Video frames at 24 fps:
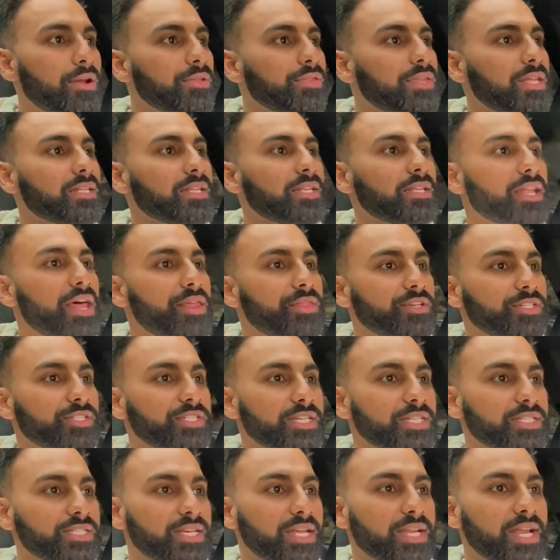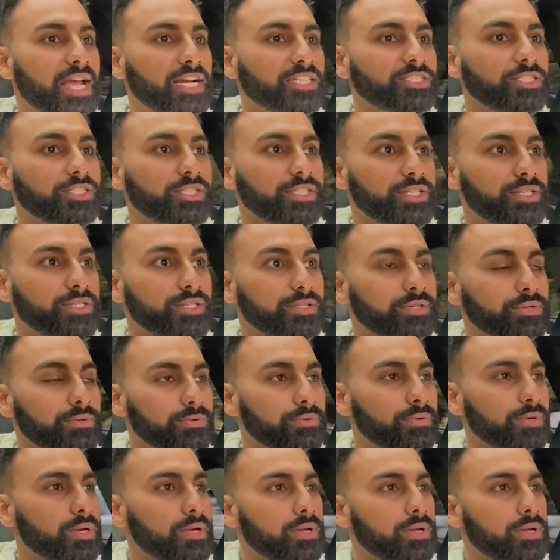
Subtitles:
don't think the leather seats can actually do.